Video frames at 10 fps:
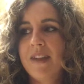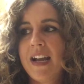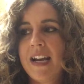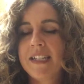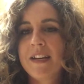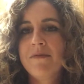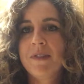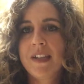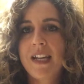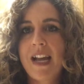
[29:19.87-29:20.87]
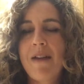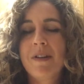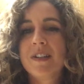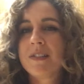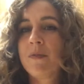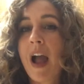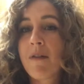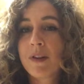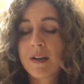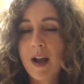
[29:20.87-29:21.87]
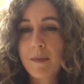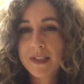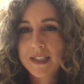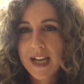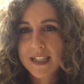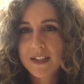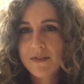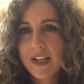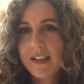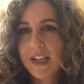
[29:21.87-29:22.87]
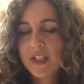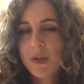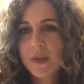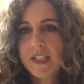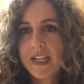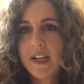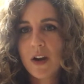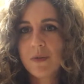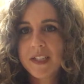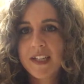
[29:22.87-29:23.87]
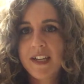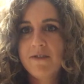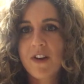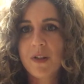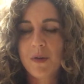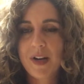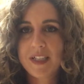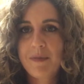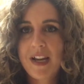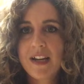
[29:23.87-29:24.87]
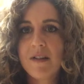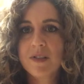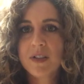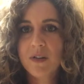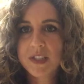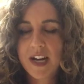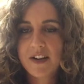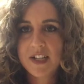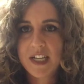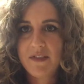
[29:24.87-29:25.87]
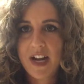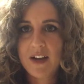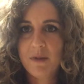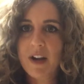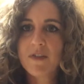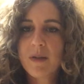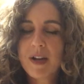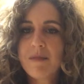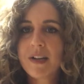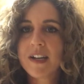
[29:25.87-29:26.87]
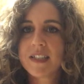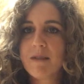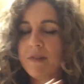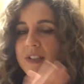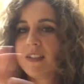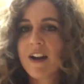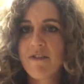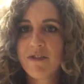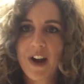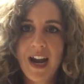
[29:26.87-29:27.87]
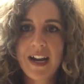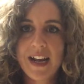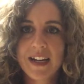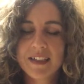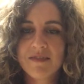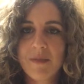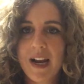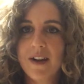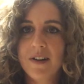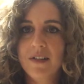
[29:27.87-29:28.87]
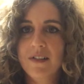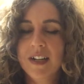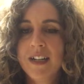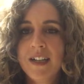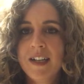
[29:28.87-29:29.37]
and I would obsessively, like to a T, OCD, follow a recipe, and I was so scared to deviate away from it because I'm just afraid, I guess, of my own,